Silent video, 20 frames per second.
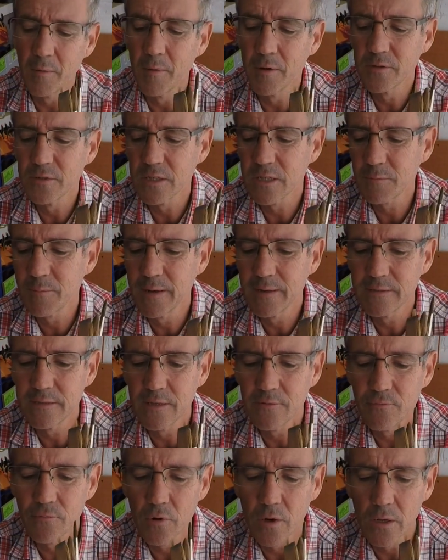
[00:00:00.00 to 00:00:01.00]
most
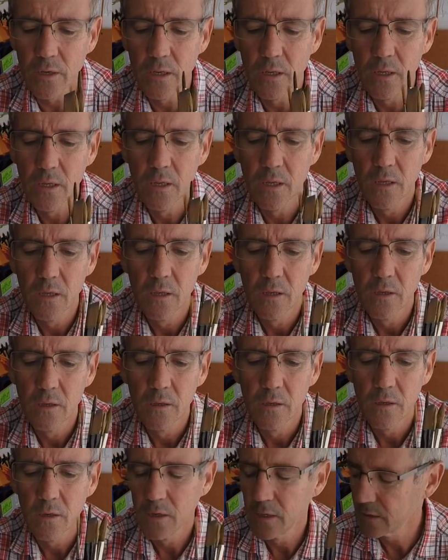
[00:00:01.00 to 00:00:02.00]
expensive one,
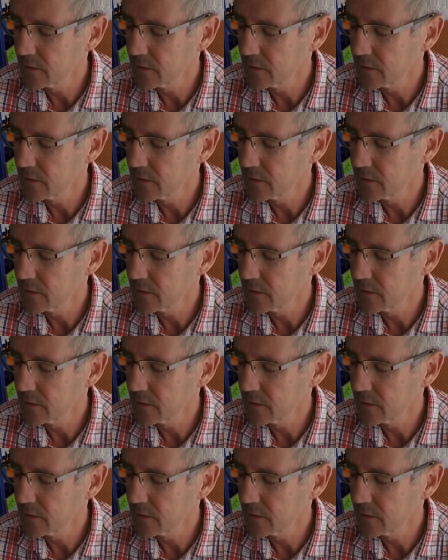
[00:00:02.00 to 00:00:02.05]
I